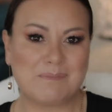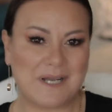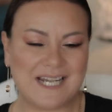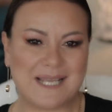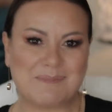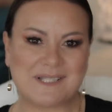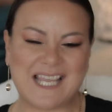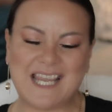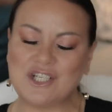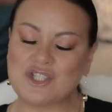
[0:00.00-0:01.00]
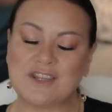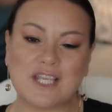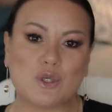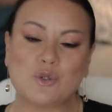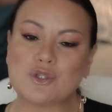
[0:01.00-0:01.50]
my name is Ange and
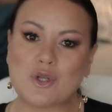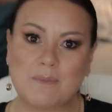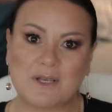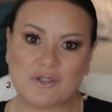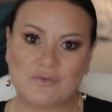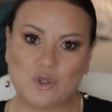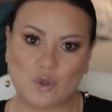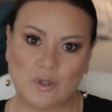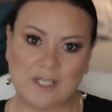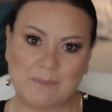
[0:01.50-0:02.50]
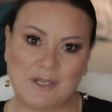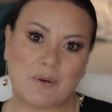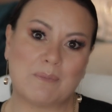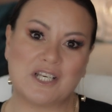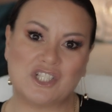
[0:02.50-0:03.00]
thank you so much for joining me
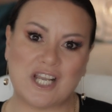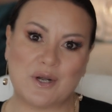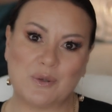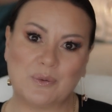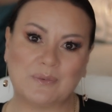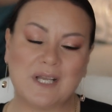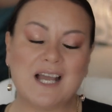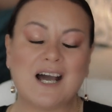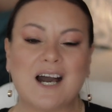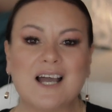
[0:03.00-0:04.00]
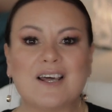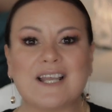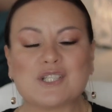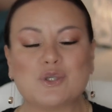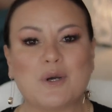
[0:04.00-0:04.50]
on my channel. I
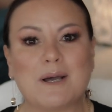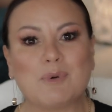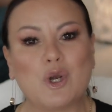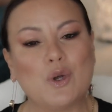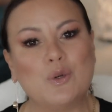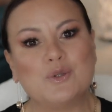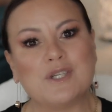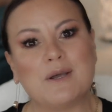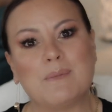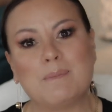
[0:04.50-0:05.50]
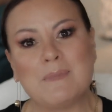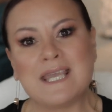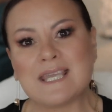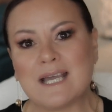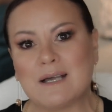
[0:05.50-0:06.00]
like to upload
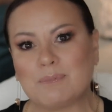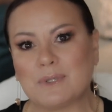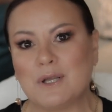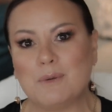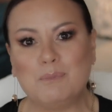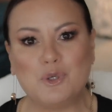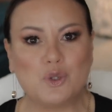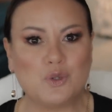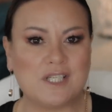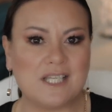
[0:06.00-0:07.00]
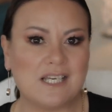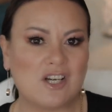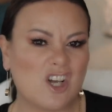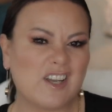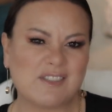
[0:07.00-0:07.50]
makeup, beauty,
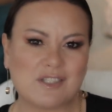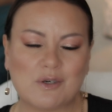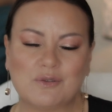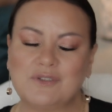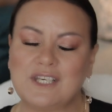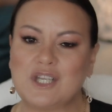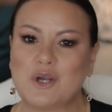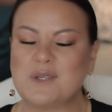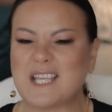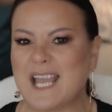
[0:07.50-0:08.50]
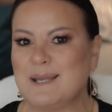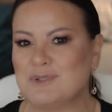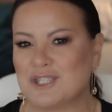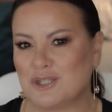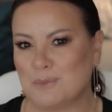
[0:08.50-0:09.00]
lifestyle videos
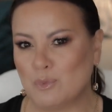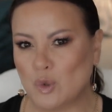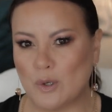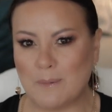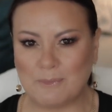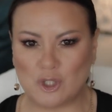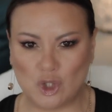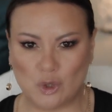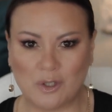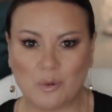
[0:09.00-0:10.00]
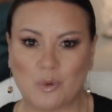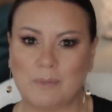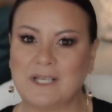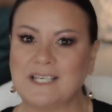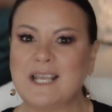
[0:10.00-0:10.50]
aimed at the more mature
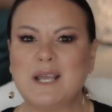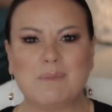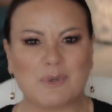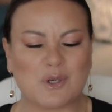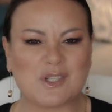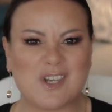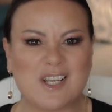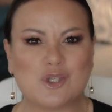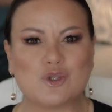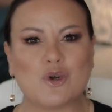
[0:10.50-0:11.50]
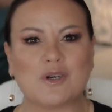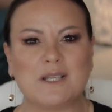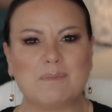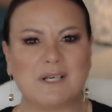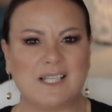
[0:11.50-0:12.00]
woman because I
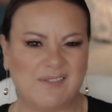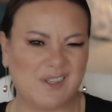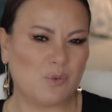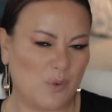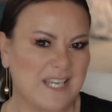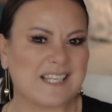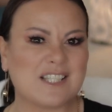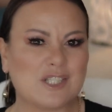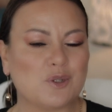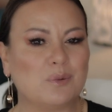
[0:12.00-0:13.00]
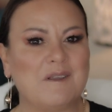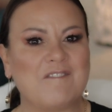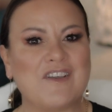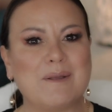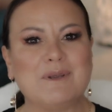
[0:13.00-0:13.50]
strongly believe that we can still be
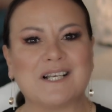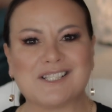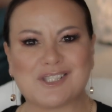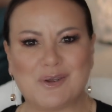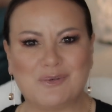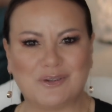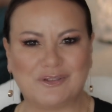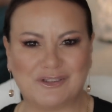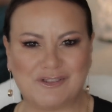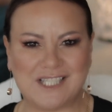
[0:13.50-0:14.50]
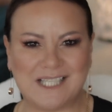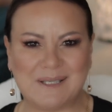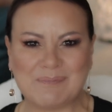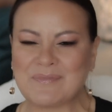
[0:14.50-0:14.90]
fabulous over 50.